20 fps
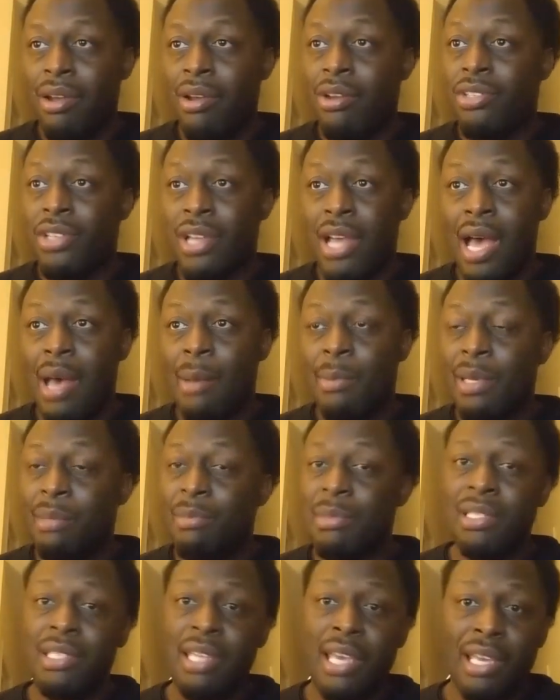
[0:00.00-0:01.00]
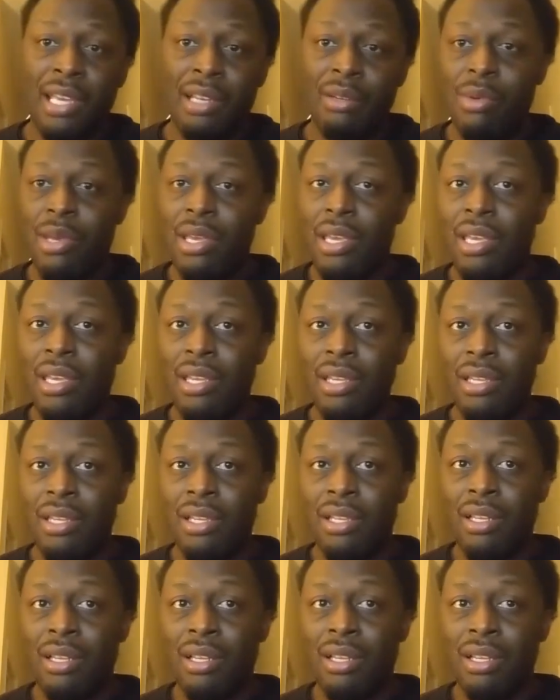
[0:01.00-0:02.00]
Her job can be taken away
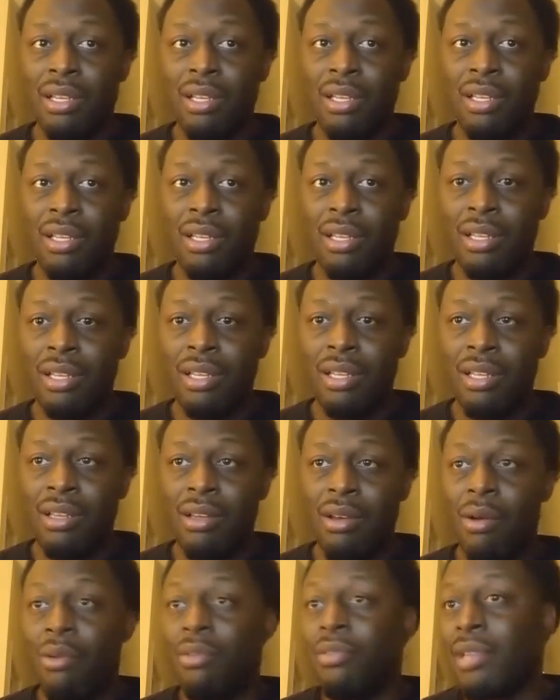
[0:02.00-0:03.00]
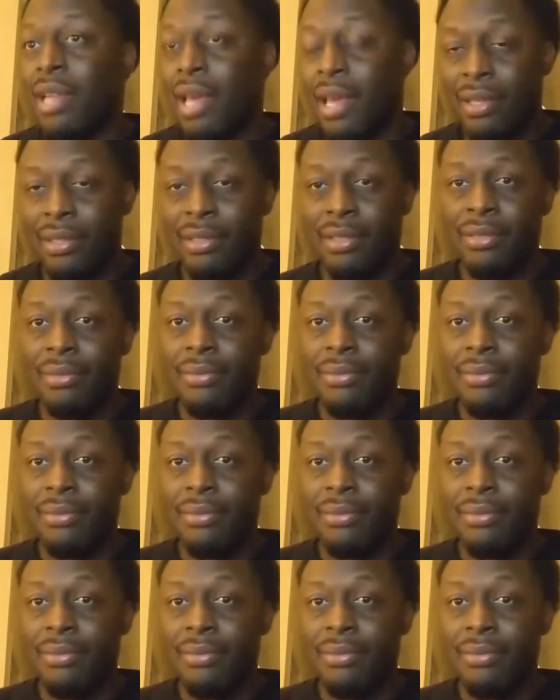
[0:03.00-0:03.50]
overnight.